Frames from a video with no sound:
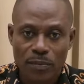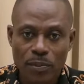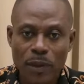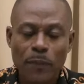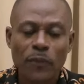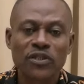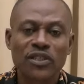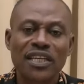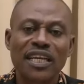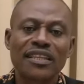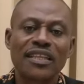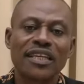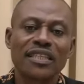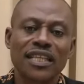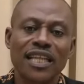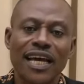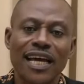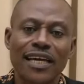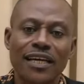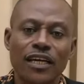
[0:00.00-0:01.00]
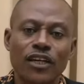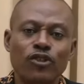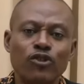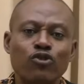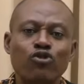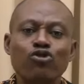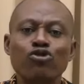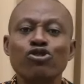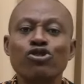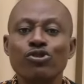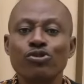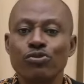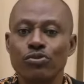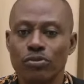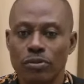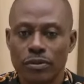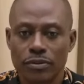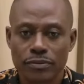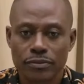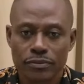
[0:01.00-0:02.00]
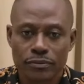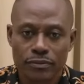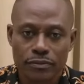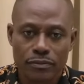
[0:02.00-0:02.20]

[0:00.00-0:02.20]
People say things like, do you?